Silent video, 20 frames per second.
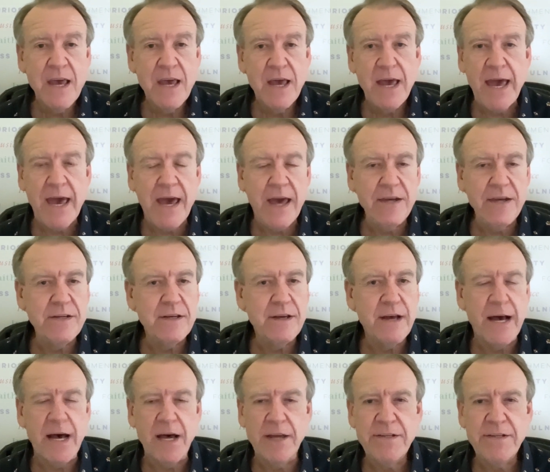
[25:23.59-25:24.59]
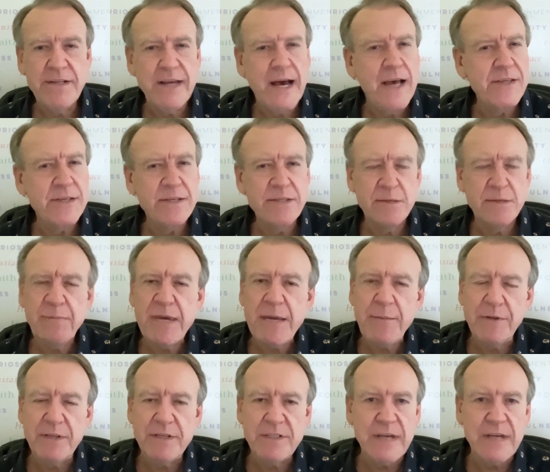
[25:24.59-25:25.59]
And dozens of
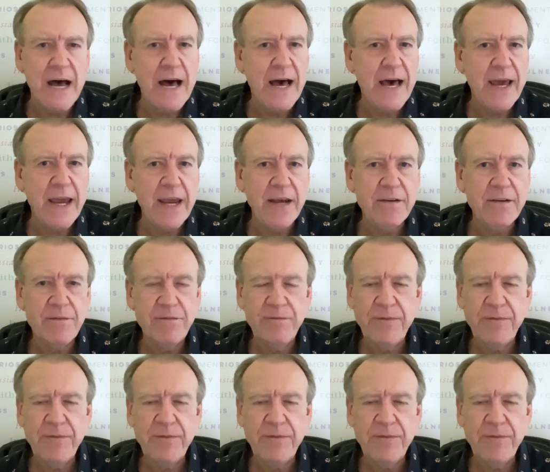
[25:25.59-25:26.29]
people died.